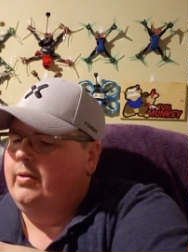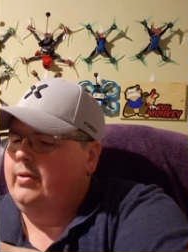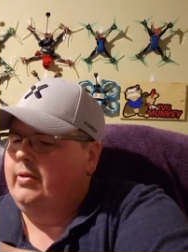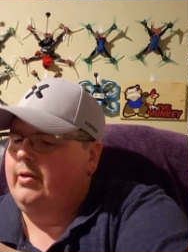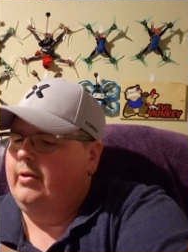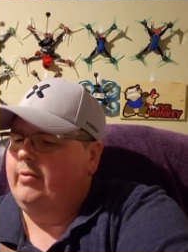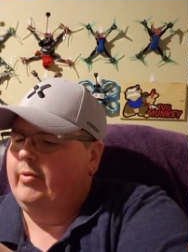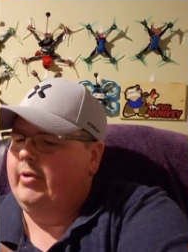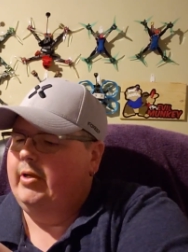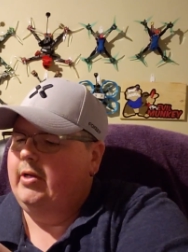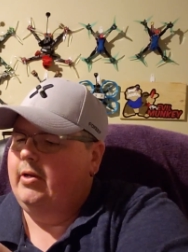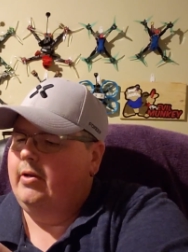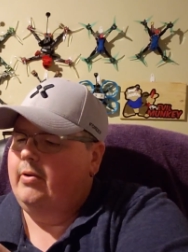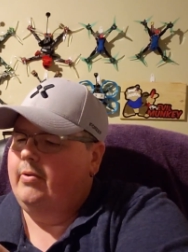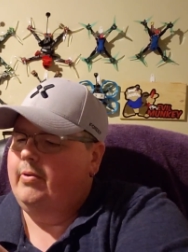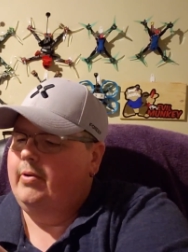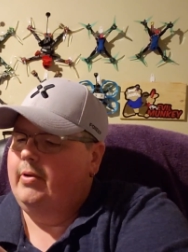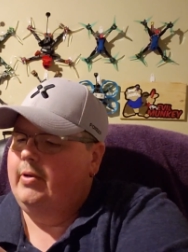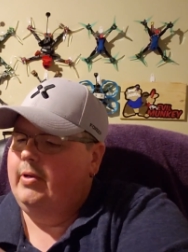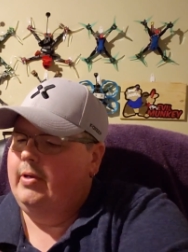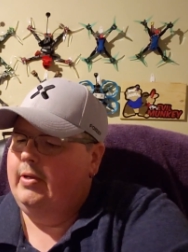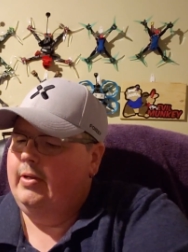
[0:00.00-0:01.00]
There we
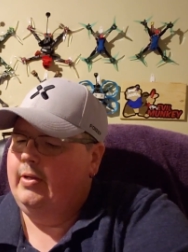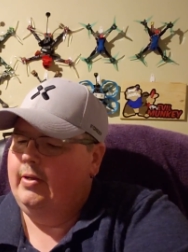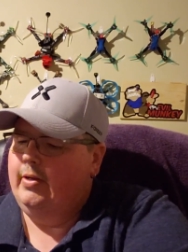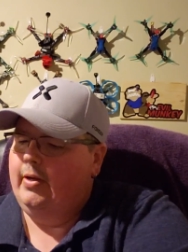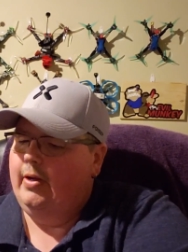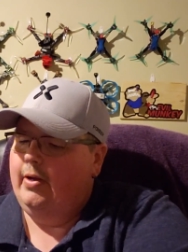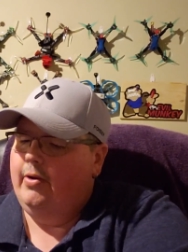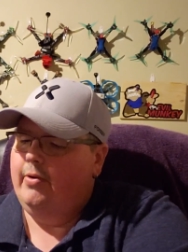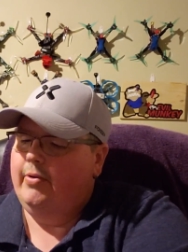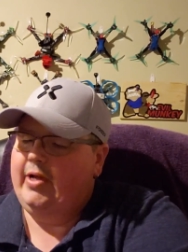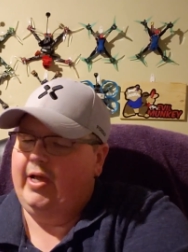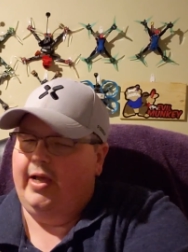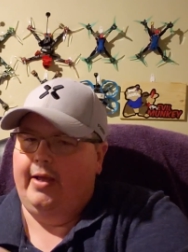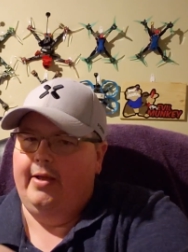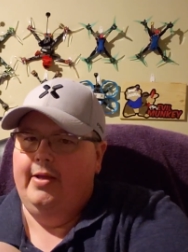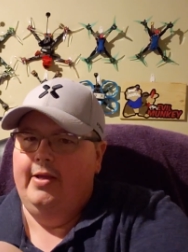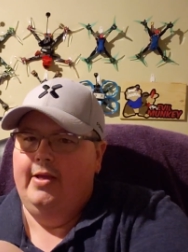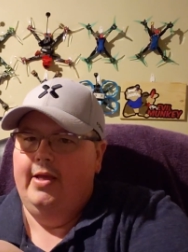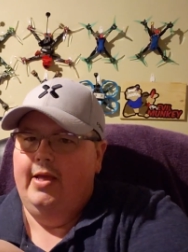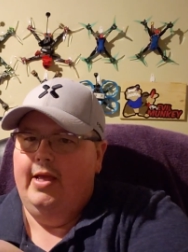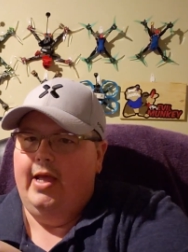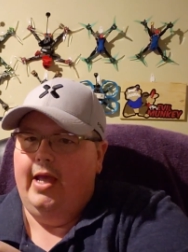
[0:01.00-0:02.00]
go. Okay,
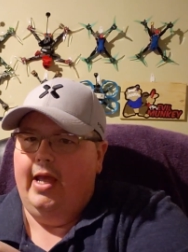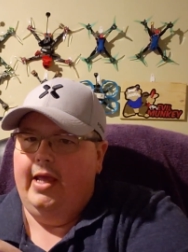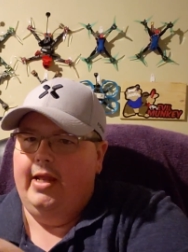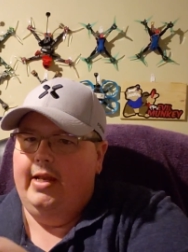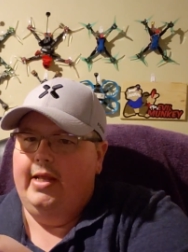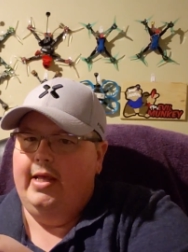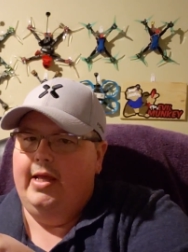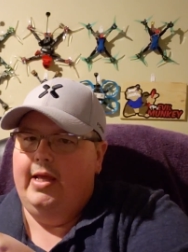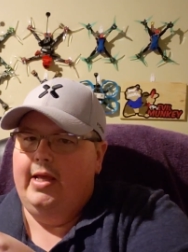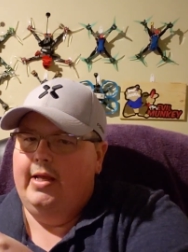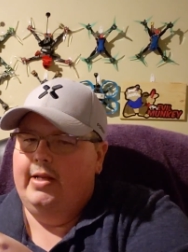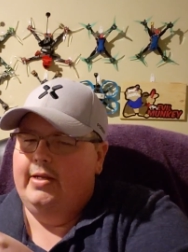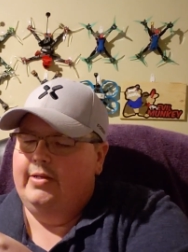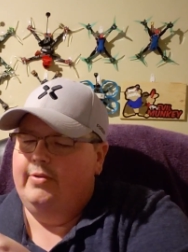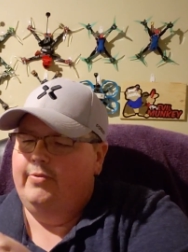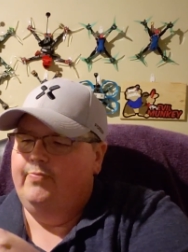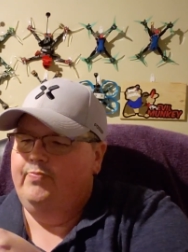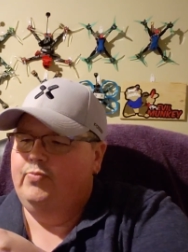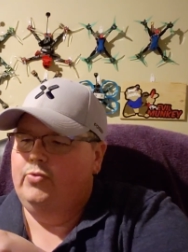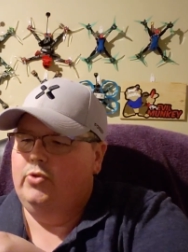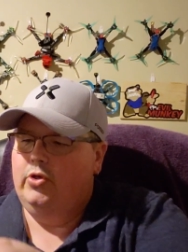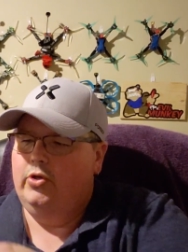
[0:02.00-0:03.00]
and then
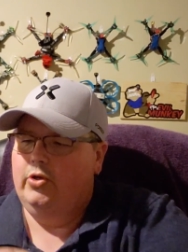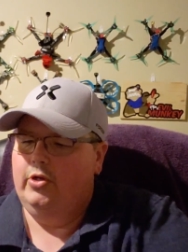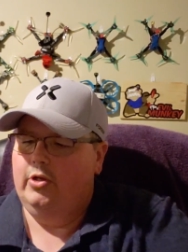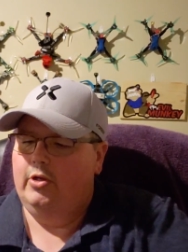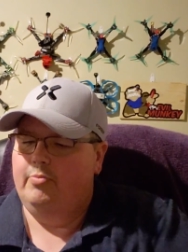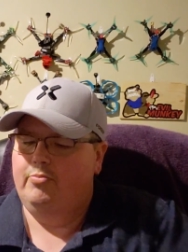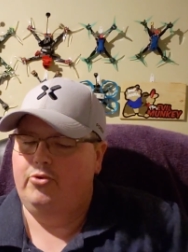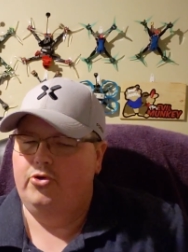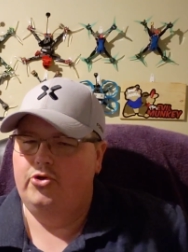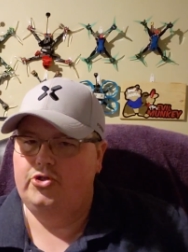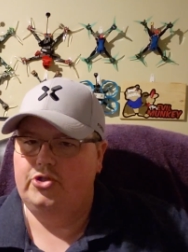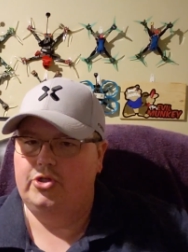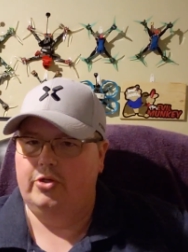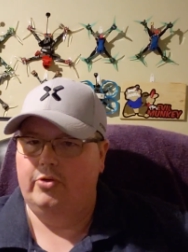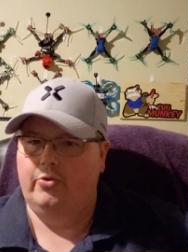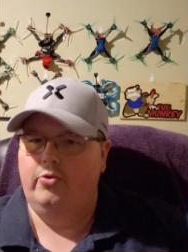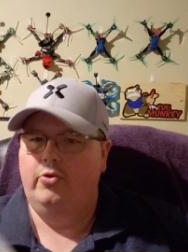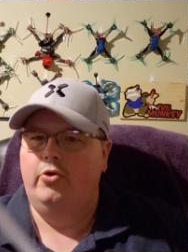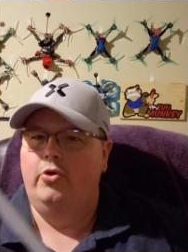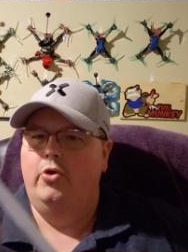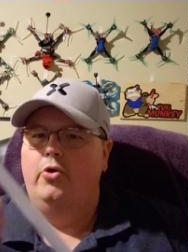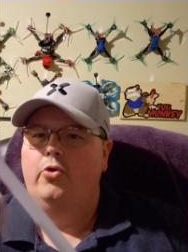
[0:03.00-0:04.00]
you're going to push
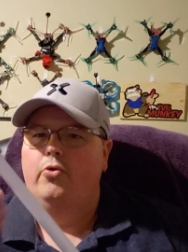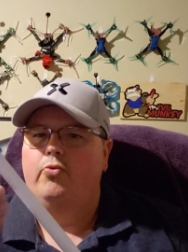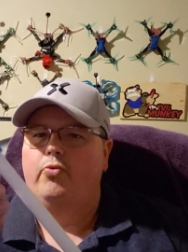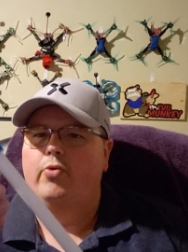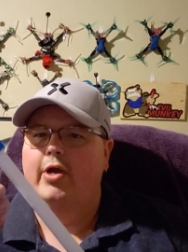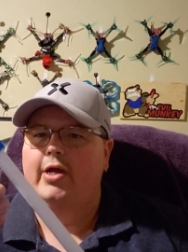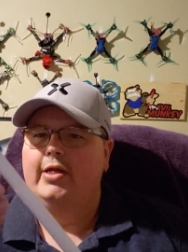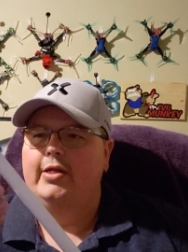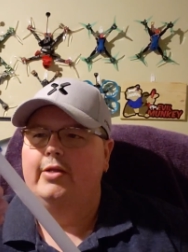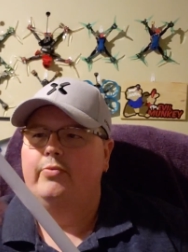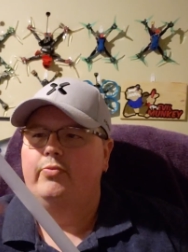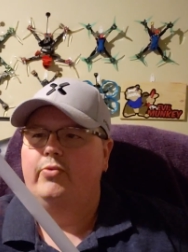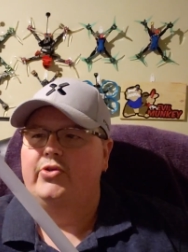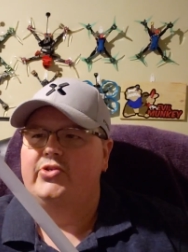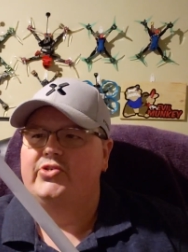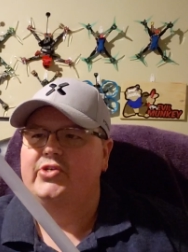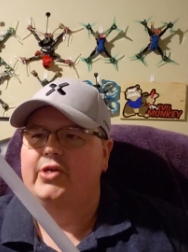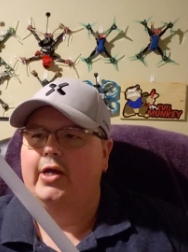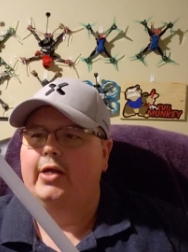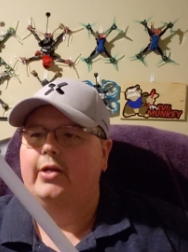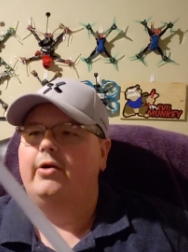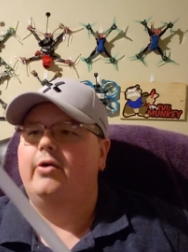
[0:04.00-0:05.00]
it right in one
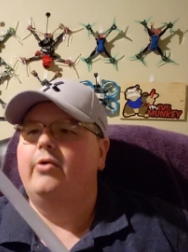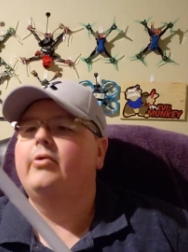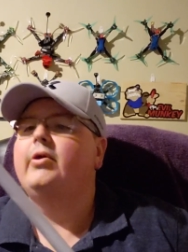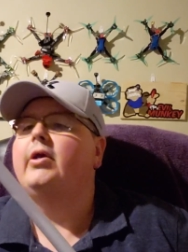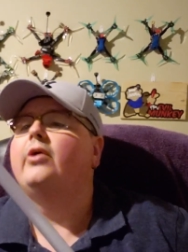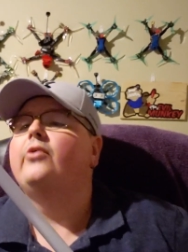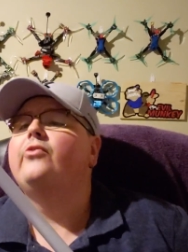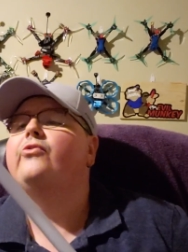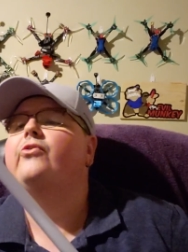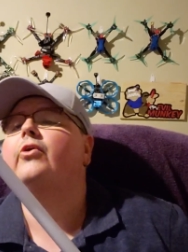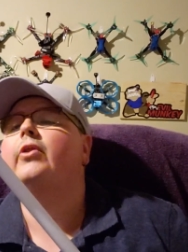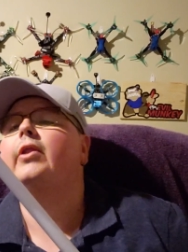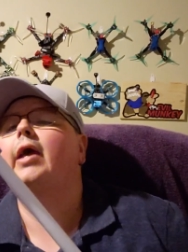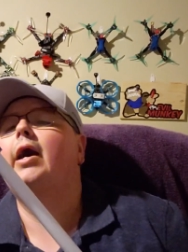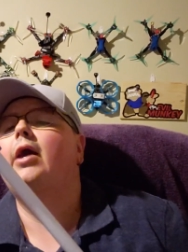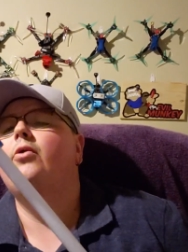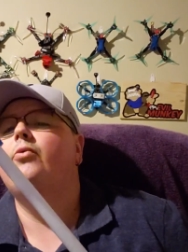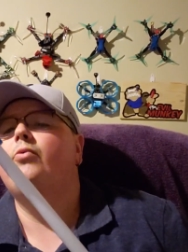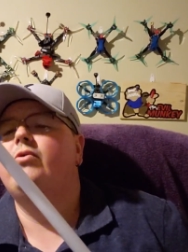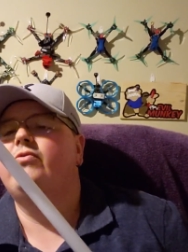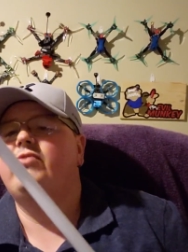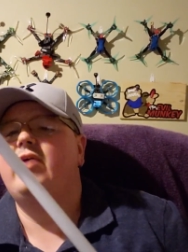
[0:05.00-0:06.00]
side. Okay, so now
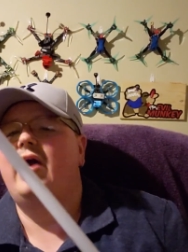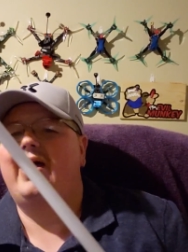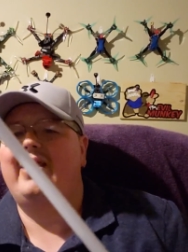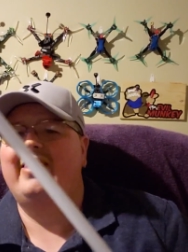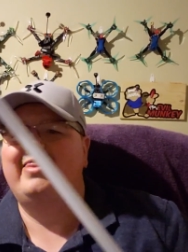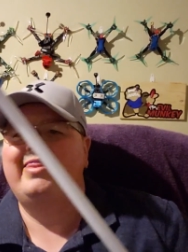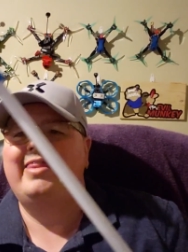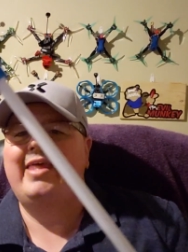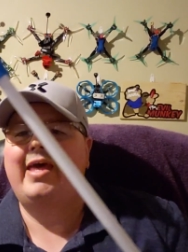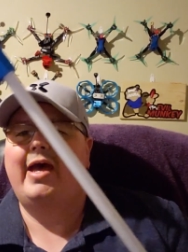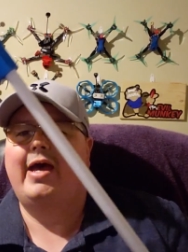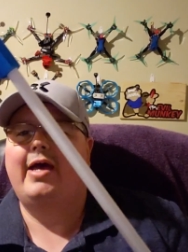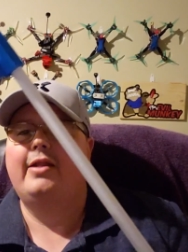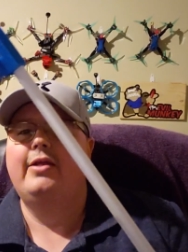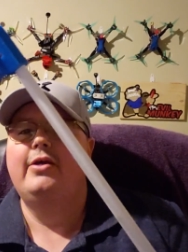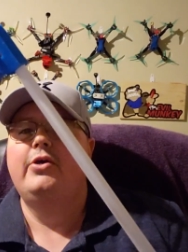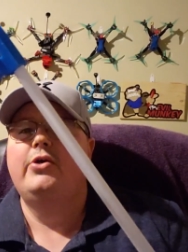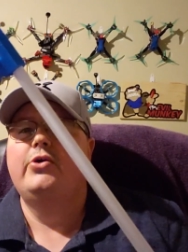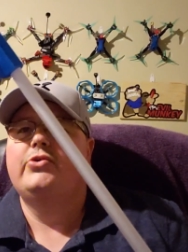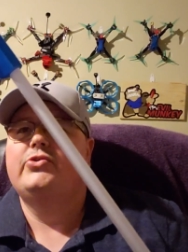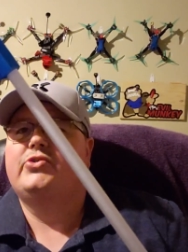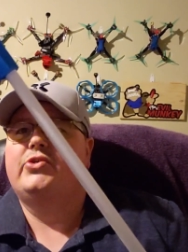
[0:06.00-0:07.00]
that we've gotten that,
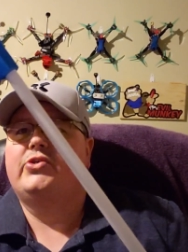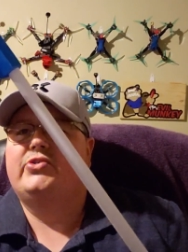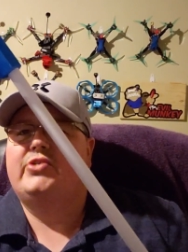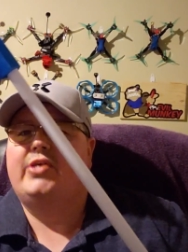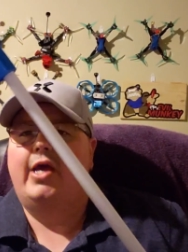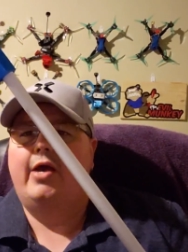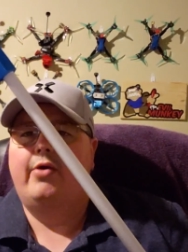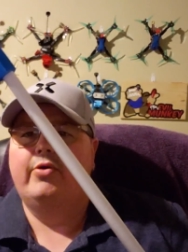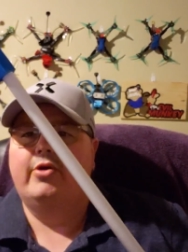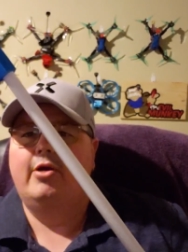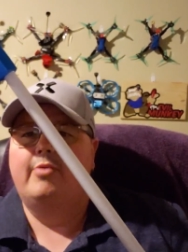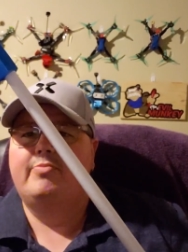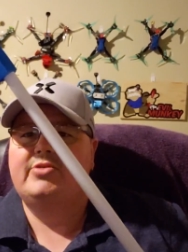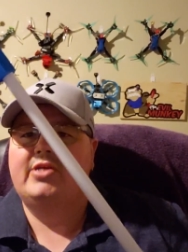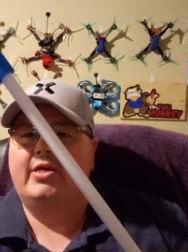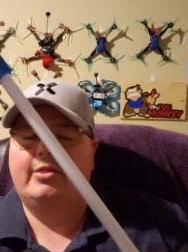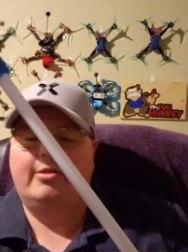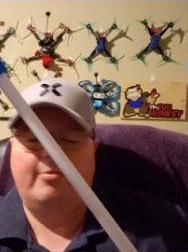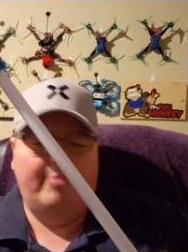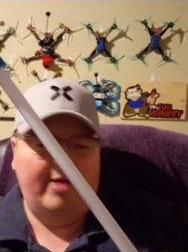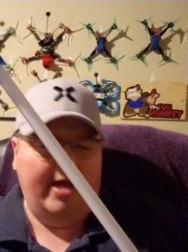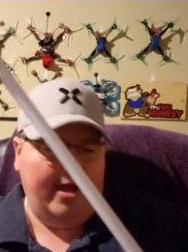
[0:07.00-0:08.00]
so you see how it comes
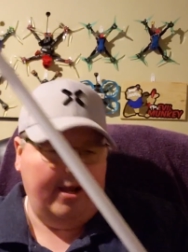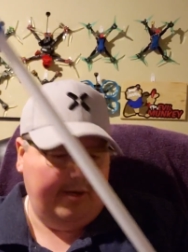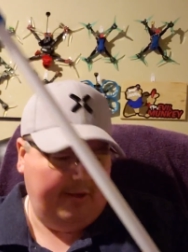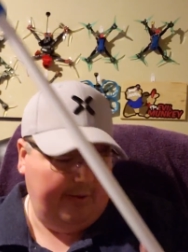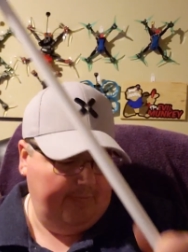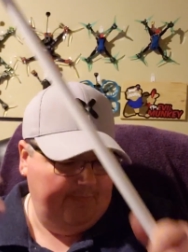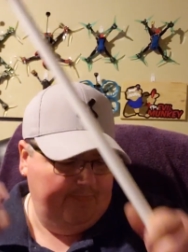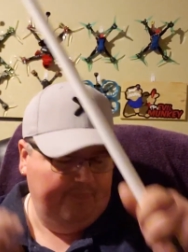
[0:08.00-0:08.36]
out the back.